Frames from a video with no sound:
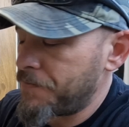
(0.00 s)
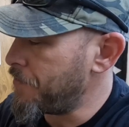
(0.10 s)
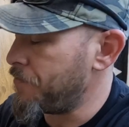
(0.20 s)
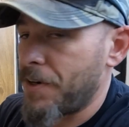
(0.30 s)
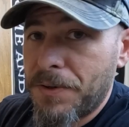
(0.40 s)

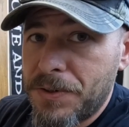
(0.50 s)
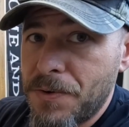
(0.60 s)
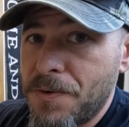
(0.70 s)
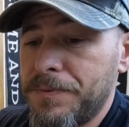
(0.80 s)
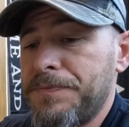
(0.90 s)
Very
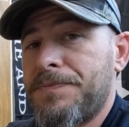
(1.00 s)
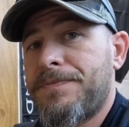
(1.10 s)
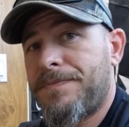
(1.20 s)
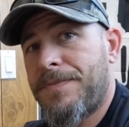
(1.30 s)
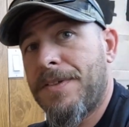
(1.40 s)
cool.
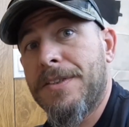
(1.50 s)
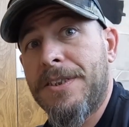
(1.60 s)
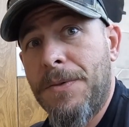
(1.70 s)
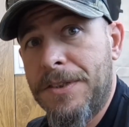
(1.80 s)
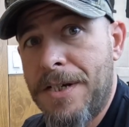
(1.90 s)
Let's
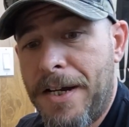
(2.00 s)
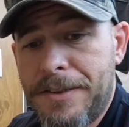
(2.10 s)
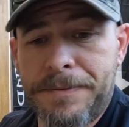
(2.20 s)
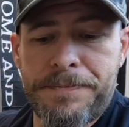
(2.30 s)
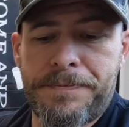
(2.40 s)
see what's next.